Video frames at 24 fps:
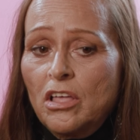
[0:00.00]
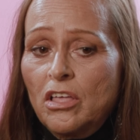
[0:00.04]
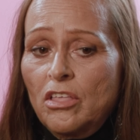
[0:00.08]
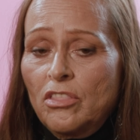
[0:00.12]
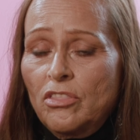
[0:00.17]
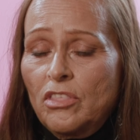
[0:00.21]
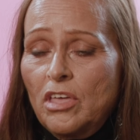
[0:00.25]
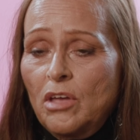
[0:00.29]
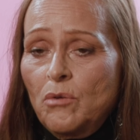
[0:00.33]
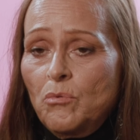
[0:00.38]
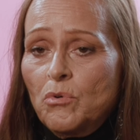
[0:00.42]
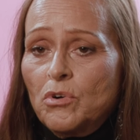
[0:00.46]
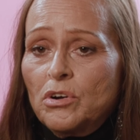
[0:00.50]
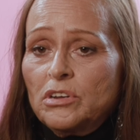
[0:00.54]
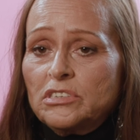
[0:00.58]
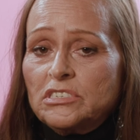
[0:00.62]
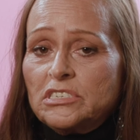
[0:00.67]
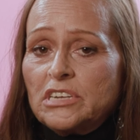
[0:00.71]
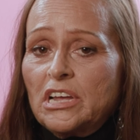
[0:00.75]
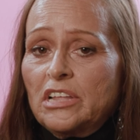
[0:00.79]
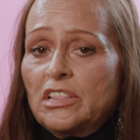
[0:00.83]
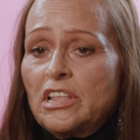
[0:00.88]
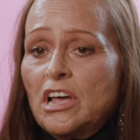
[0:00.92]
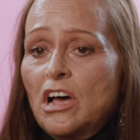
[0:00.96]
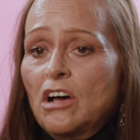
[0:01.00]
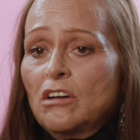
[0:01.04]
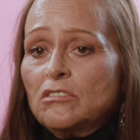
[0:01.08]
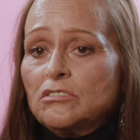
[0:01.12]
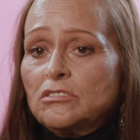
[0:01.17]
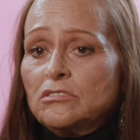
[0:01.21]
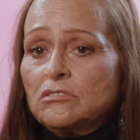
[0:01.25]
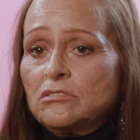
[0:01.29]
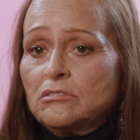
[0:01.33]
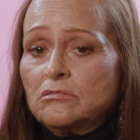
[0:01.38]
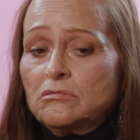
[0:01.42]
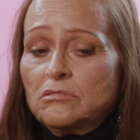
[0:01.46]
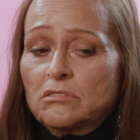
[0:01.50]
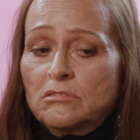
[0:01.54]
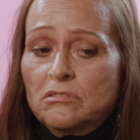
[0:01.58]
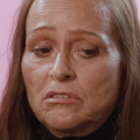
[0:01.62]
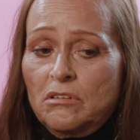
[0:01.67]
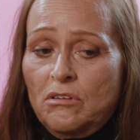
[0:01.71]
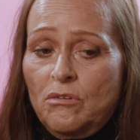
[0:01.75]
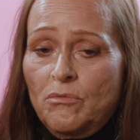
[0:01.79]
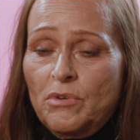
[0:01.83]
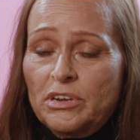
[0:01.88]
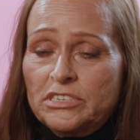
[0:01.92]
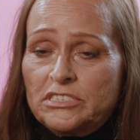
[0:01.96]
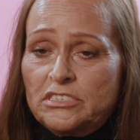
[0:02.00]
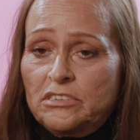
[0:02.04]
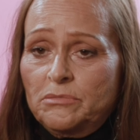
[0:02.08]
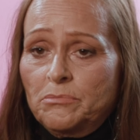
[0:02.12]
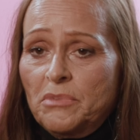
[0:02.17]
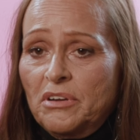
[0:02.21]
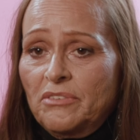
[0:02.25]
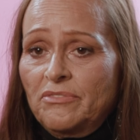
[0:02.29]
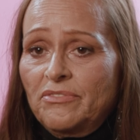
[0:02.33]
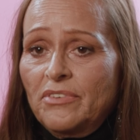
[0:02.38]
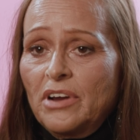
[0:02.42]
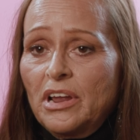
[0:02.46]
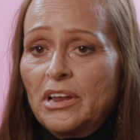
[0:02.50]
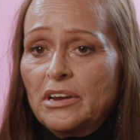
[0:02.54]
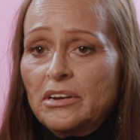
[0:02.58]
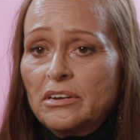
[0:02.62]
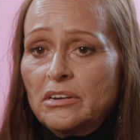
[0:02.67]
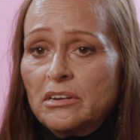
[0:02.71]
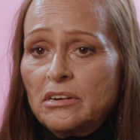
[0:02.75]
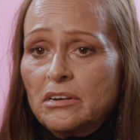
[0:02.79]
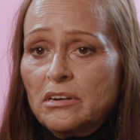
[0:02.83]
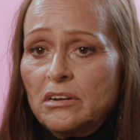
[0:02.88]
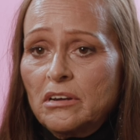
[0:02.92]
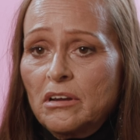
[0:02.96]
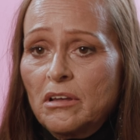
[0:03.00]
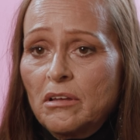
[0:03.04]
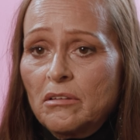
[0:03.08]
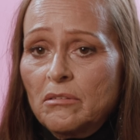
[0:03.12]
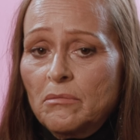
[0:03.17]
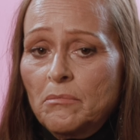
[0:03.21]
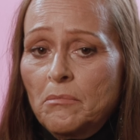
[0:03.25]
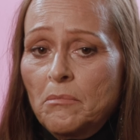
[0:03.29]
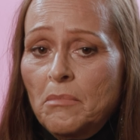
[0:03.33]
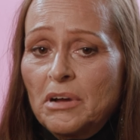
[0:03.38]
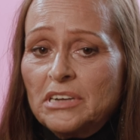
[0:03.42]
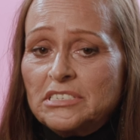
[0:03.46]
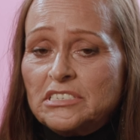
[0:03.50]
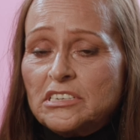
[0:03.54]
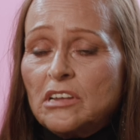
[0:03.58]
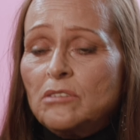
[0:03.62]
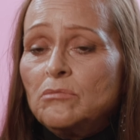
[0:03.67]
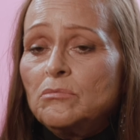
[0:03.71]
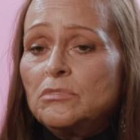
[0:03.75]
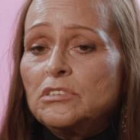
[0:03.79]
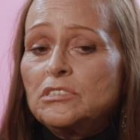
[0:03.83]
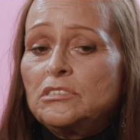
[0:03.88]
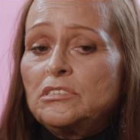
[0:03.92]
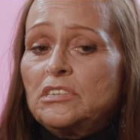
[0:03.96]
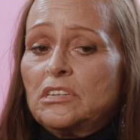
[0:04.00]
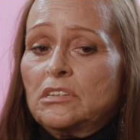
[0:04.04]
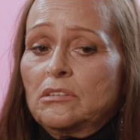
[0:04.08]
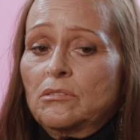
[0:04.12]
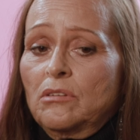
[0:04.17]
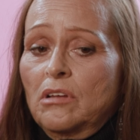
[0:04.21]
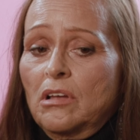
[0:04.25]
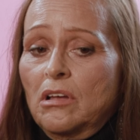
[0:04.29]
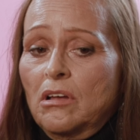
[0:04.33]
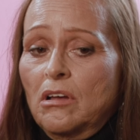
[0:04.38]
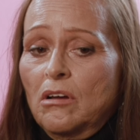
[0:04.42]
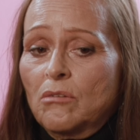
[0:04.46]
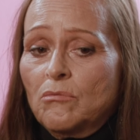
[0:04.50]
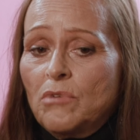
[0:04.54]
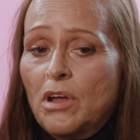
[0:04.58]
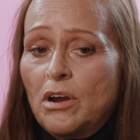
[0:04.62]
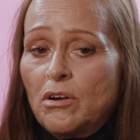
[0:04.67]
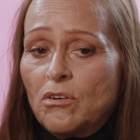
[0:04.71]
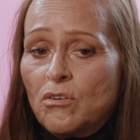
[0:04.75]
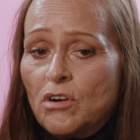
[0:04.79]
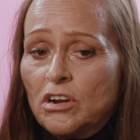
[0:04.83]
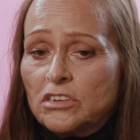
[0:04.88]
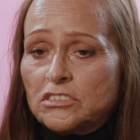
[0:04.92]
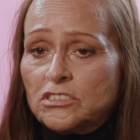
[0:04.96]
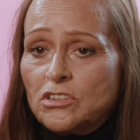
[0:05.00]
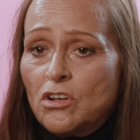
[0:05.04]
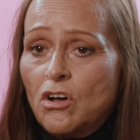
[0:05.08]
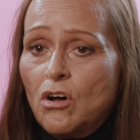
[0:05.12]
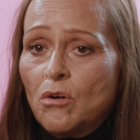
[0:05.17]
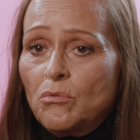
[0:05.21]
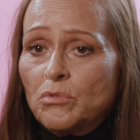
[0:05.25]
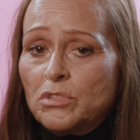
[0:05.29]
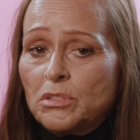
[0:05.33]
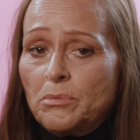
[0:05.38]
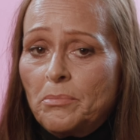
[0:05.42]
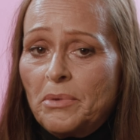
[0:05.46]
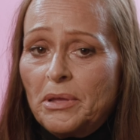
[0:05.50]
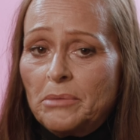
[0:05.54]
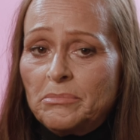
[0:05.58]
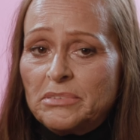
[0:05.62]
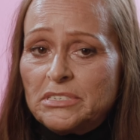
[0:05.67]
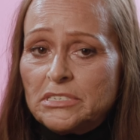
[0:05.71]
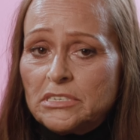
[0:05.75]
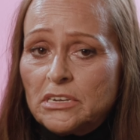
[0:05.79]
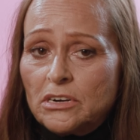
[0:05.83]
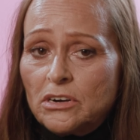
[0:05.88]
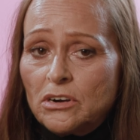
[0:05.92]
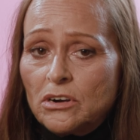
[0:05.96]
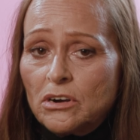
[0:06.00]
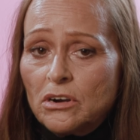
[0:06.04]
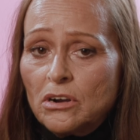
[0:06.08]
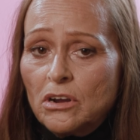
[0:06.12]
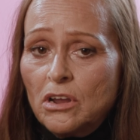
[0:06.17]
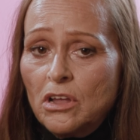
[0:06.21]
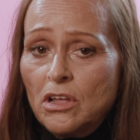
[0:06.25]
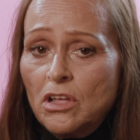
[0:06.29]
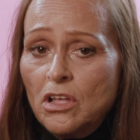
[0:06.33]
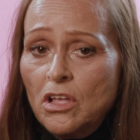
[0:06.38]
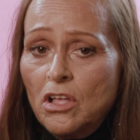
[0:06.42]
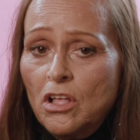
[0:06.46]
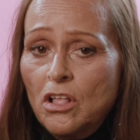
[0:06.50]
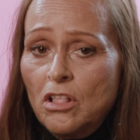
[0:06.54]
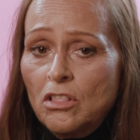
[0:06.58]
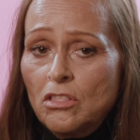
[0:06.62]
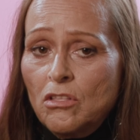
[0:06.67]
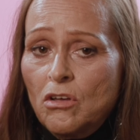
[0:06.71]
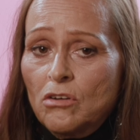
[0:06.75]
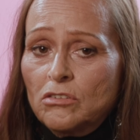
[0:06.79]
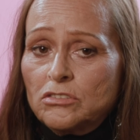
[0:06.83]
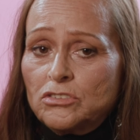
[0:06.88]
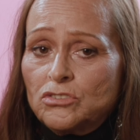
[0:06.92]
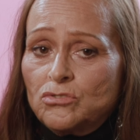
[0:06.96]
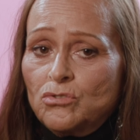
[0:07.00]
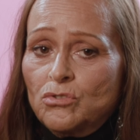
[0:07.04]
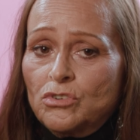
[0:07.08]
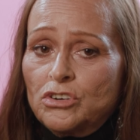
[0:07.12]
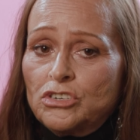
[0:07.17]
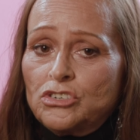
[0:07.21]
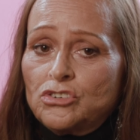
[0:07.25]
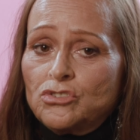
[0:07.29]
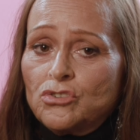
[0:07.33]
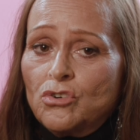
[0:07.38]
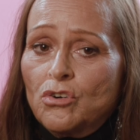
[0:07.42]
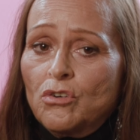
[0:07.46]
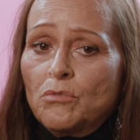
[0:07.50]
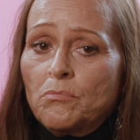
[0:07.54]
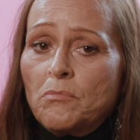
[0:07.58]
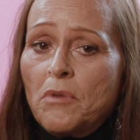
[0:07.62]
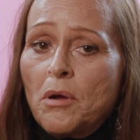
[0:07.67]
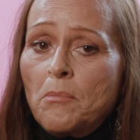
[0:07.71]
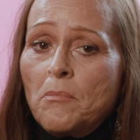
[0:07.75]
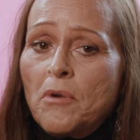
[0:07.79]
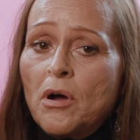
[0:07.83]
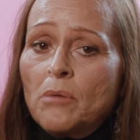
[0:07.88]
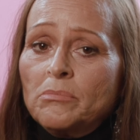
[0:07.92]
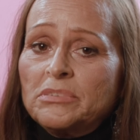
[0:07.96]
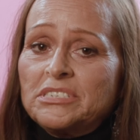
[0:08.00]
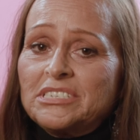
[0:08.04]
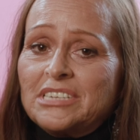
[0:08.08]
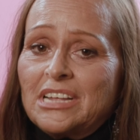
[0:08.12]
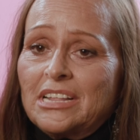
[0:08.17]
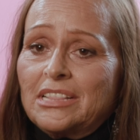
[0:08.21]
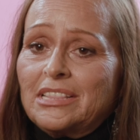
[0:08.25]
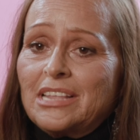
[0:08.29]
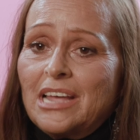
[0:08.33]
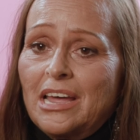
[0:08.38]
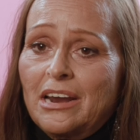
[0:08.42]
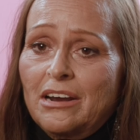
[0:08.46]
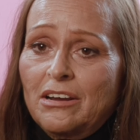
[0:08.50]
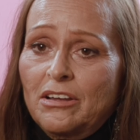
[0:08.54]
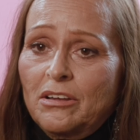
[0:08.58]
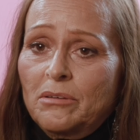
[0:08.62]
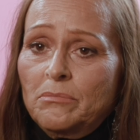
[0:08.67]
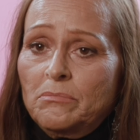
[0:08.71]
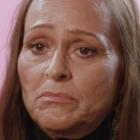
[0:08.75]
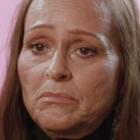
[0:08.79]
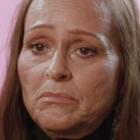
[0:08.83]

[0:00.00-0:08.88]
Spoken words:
they were inside the house arresting my friend. My son was right across the hall with the babysitter. Long story short, my mom set that up